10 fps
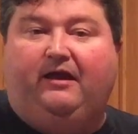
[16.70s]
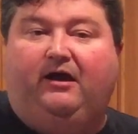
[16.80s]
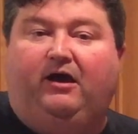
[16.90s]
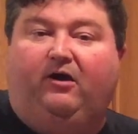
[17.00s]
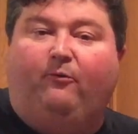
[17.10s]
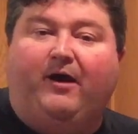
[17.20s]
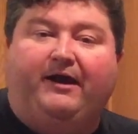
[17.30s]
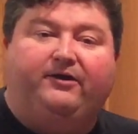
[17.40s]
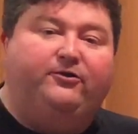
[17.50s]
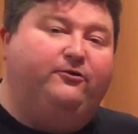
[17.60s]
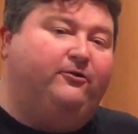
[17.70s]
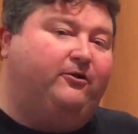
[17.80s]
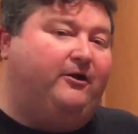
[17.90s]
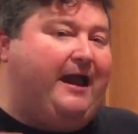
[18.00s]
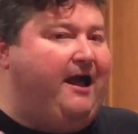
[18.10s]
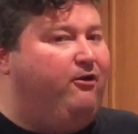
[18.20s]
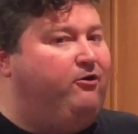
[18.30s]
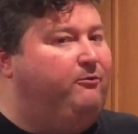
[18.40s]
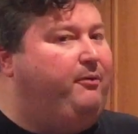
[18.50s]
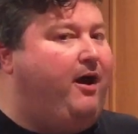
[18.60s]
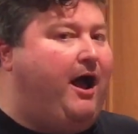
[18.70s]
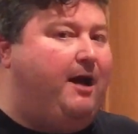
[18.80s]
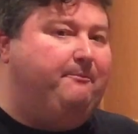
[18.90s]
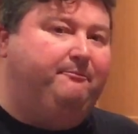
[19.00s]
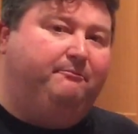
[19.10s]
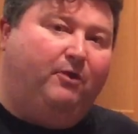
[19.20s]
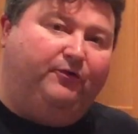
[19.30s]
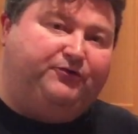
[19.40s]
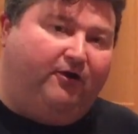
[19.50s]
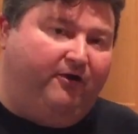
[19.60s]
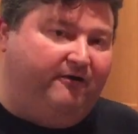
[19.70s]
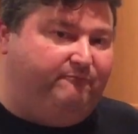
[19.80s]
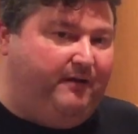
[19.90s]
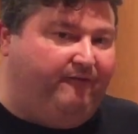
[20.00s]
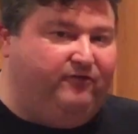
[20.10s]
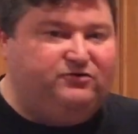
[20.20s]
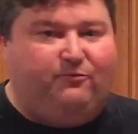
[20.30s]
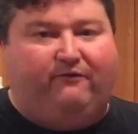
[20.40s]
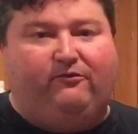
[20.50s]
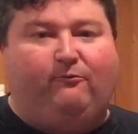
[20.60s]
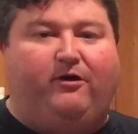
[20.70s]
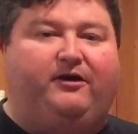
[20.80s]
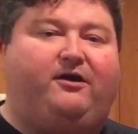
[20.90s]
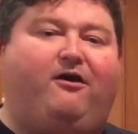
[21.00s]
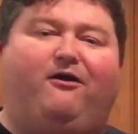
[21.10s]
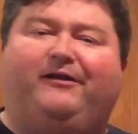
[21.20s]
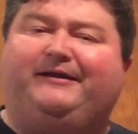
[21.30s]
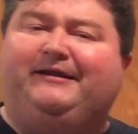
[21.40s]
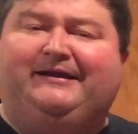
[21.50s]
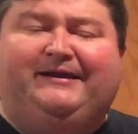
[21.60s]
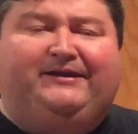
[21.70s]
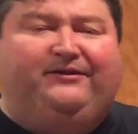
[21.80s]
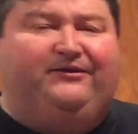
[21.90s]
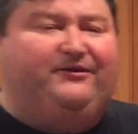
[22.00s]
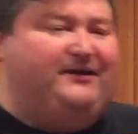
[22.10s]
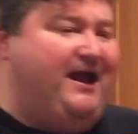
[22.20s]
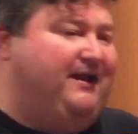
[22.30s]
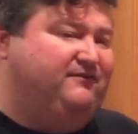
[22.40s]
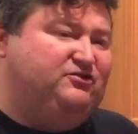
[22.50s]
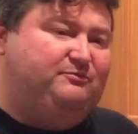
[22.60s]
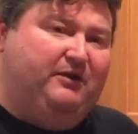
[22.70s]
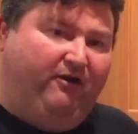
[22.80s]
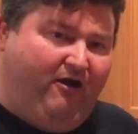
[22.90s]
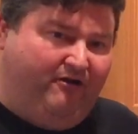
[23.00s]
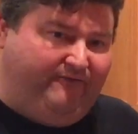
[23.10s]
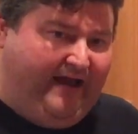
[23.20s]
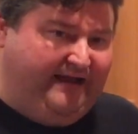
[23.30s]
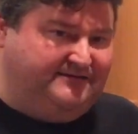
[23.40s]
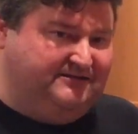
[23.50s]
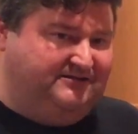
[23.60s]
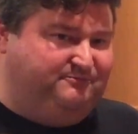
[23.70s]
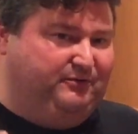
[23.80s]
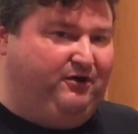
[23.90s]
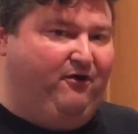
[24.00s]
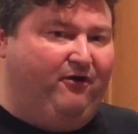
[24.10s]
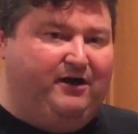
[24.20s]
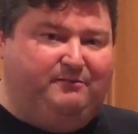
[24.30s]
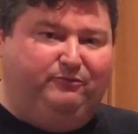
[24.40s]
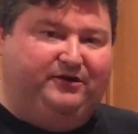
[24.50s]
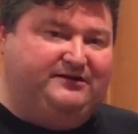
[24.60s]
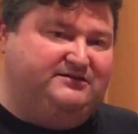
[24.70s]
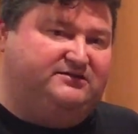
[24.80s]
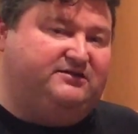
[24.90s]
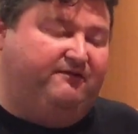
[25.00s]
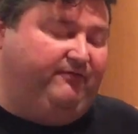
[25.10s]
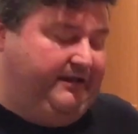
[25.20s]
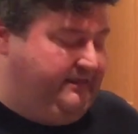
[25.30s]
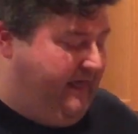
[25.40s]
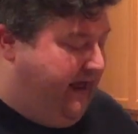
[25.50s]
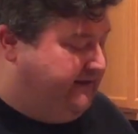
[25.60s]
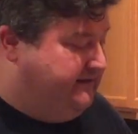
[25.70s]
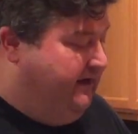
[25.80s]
wine cooler, alcopop, alternative beverage, whatever you wanted to call it. You're kind of smearing off ices, Bacardi breezes, stuff like that.